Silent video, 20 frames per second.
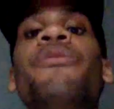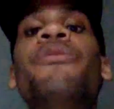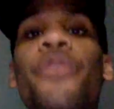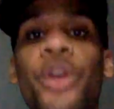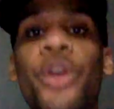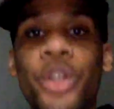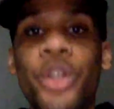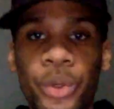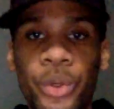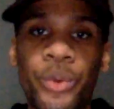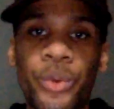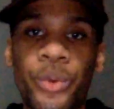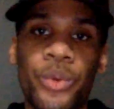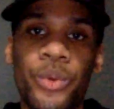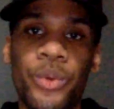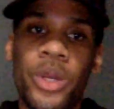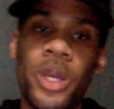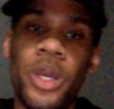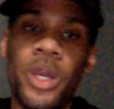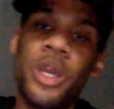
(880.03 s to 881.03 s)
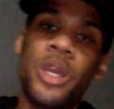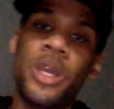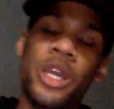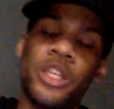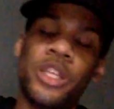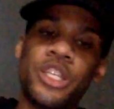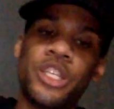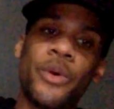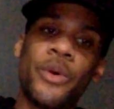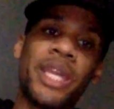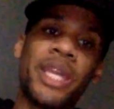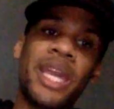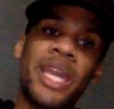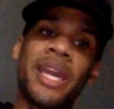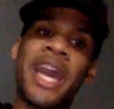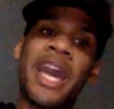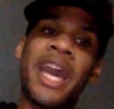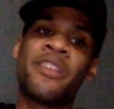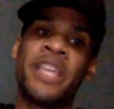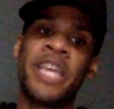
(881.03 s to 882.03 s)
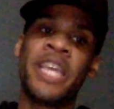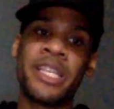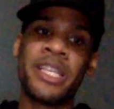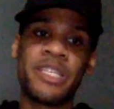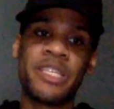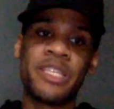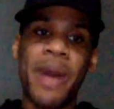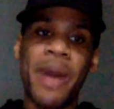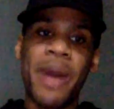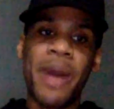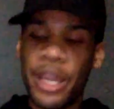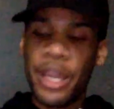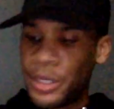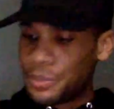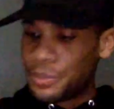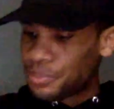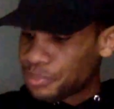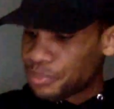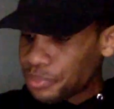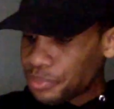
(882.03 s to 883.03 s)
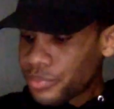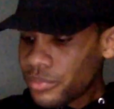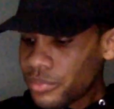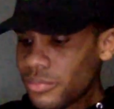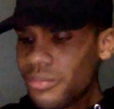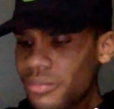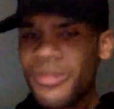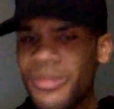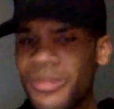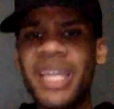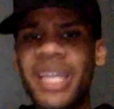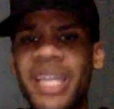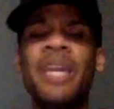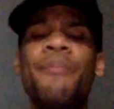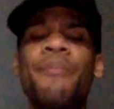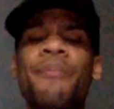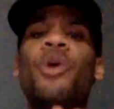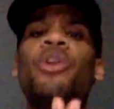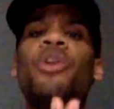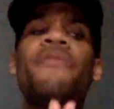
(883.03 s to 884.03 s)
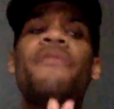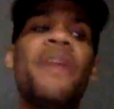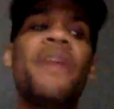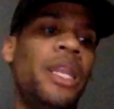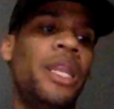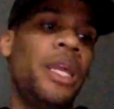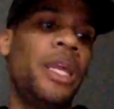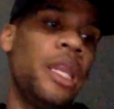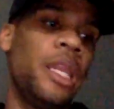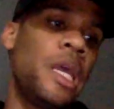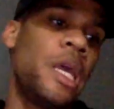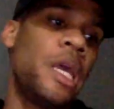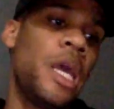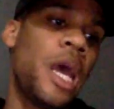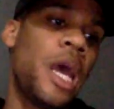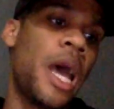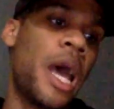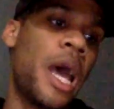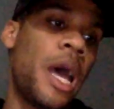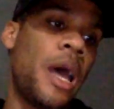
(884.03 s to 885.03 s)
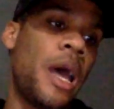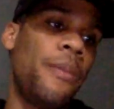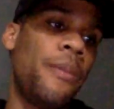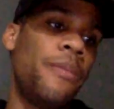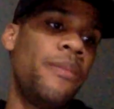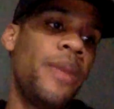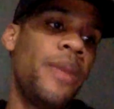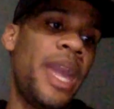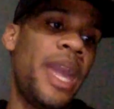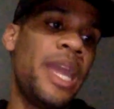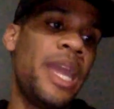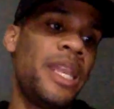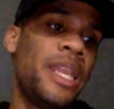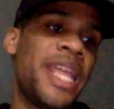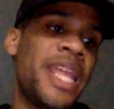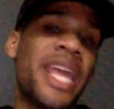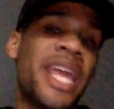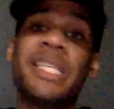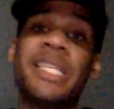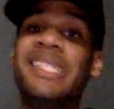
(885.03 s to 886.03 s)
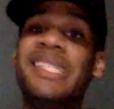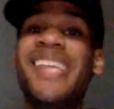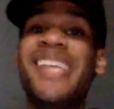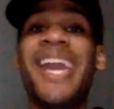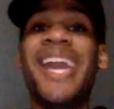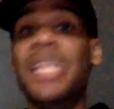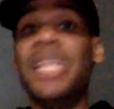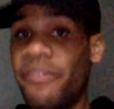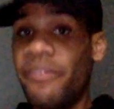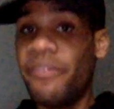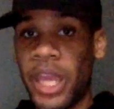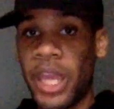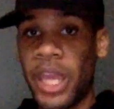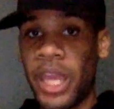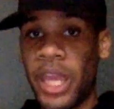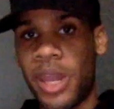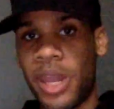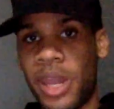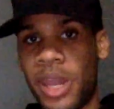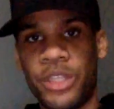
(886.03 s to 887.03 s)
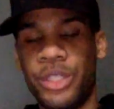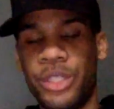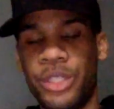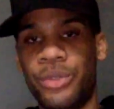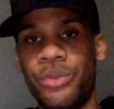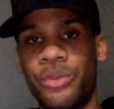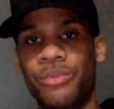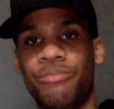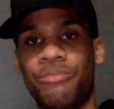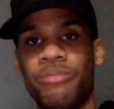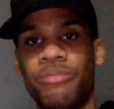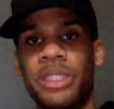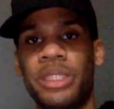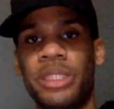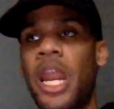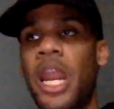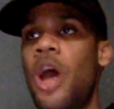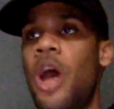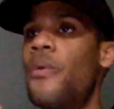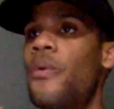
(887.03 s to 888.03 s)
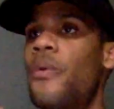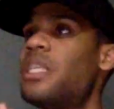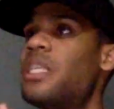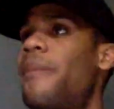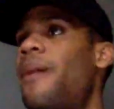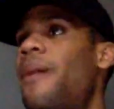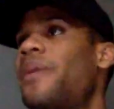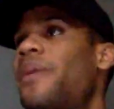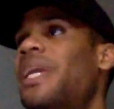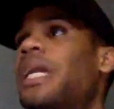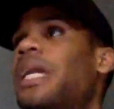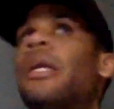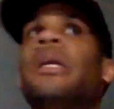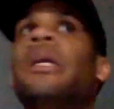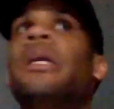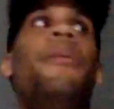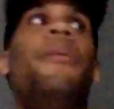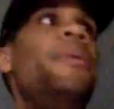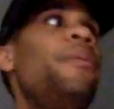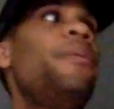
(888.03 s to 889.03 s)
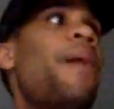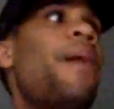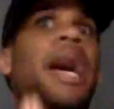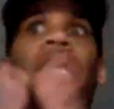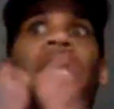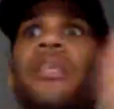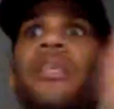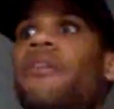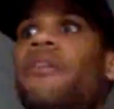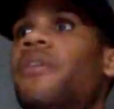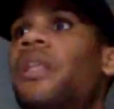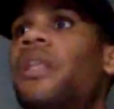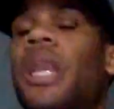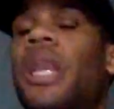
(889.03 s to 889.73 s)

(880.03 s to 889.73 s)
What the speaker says: for you. And so again, guys, get inspired, get motivated, and that is a daily thing you have to do. It's not always about being up and positive and